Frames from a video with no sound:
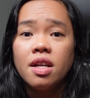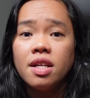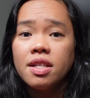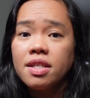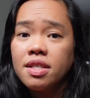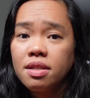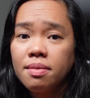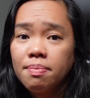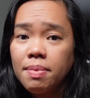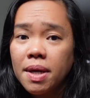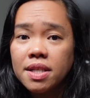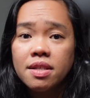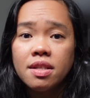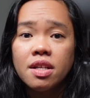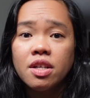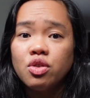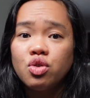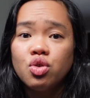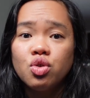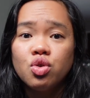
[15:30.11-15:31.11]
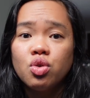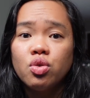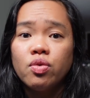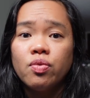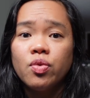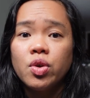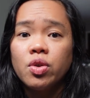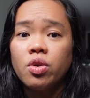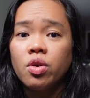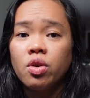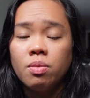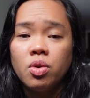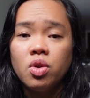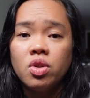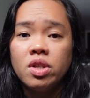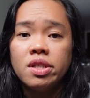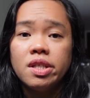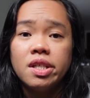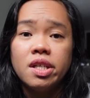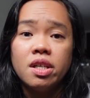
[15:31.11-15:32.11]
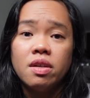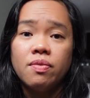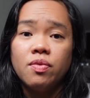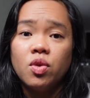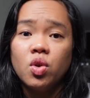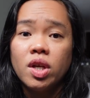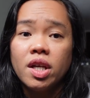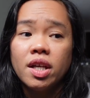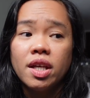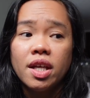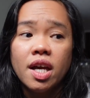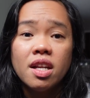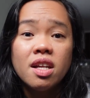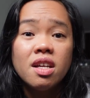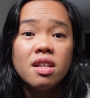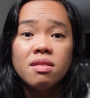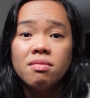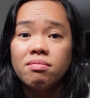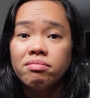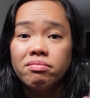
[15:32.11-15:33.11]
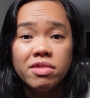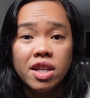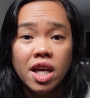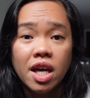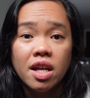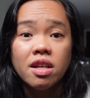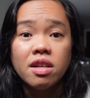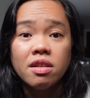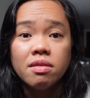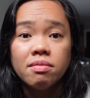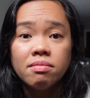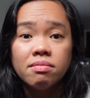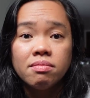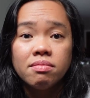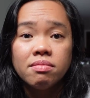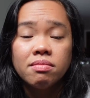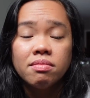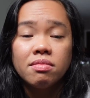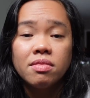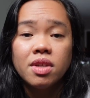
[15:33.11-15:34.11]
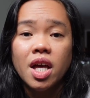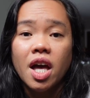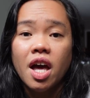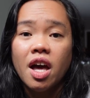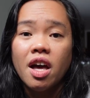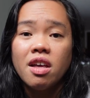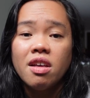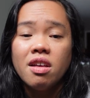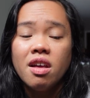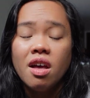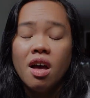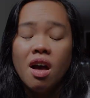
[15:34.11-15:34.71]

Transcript: It's the best thing to do for the community. If you can get it, get it. Okay?